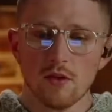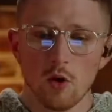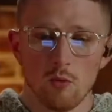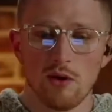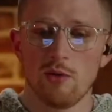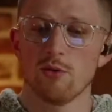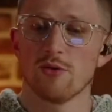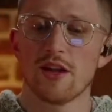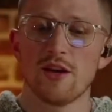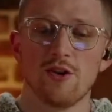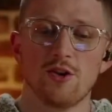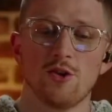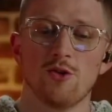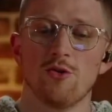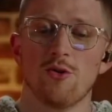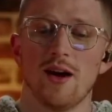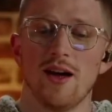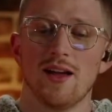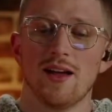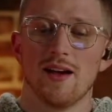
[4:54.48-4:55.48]
we will then
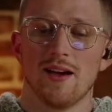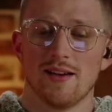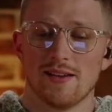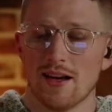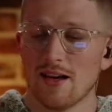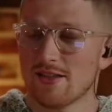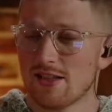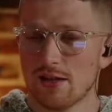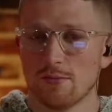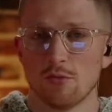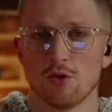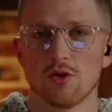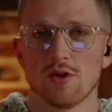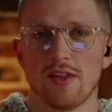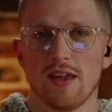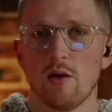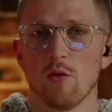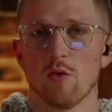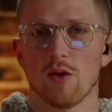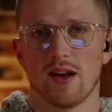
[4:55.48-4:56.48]
do a similar
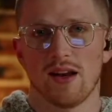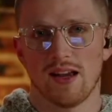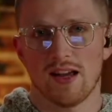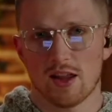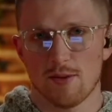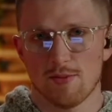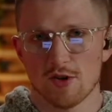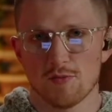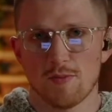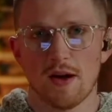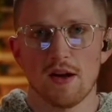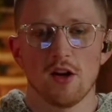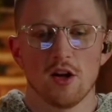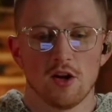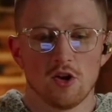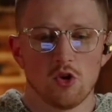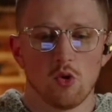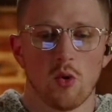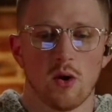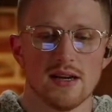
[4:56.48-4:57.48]
thing. We're gonna get them to spend
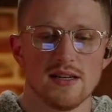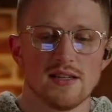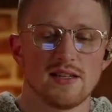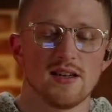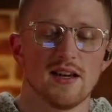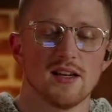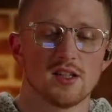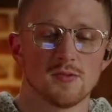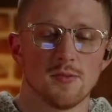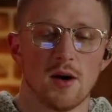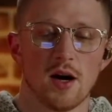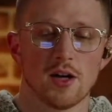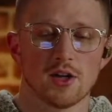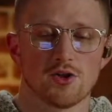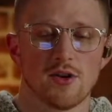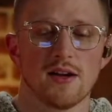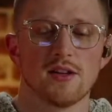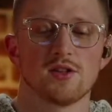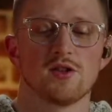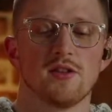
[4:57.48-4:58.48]
twice as much,
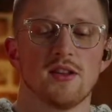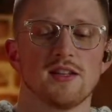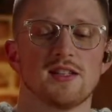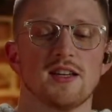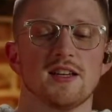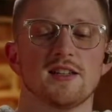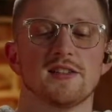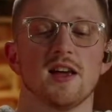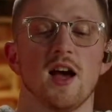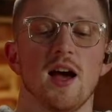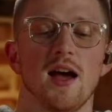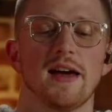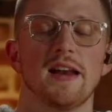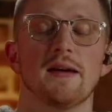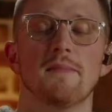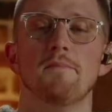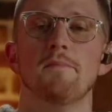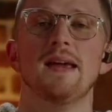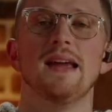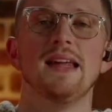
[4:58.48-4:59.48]
right? So this is an
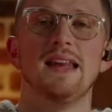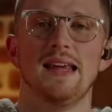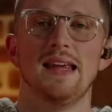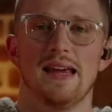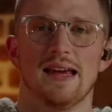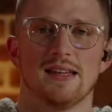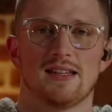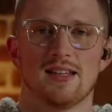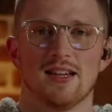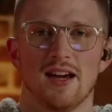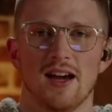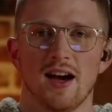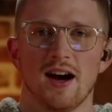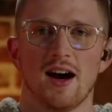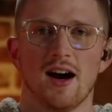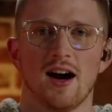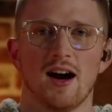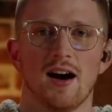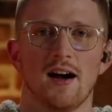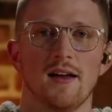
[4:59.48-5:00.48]
immediate
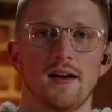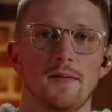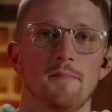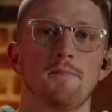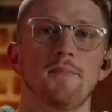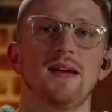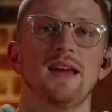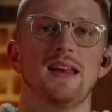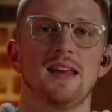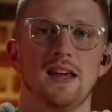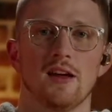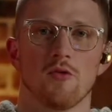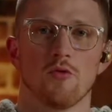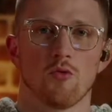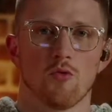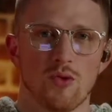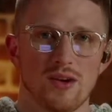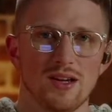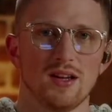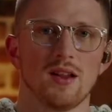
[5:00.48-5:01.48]

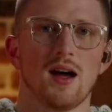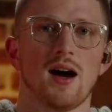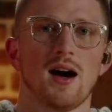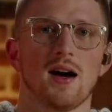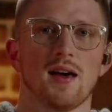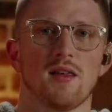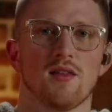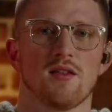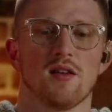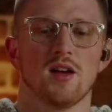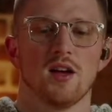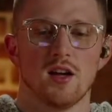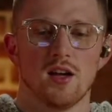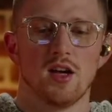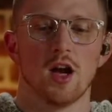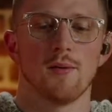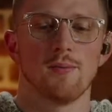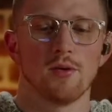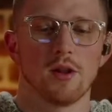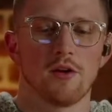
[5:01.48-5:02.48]
realized
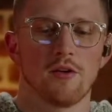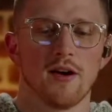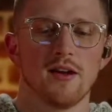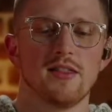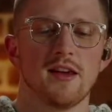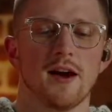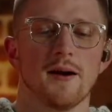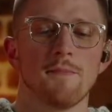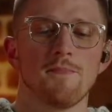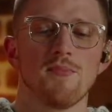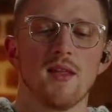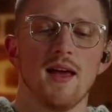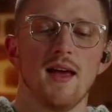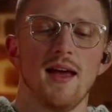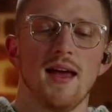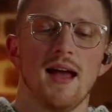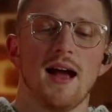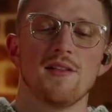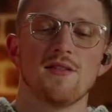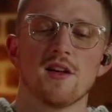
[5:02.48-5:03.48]
doubling right there.
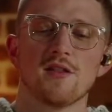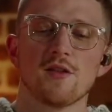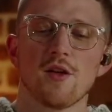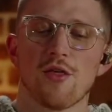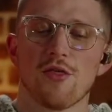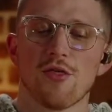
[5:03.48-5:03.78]
And then the